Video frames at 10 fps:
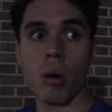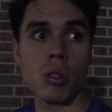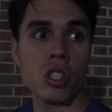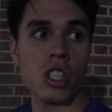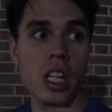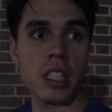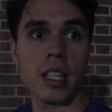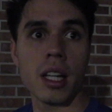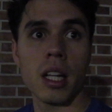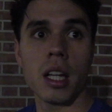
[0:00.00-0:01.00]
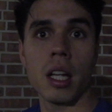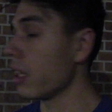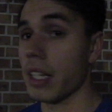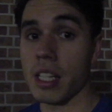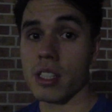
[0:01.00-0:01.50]
Shit. I
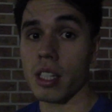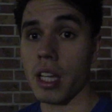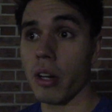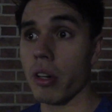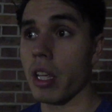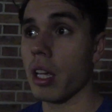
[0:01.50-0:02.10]
think it's security.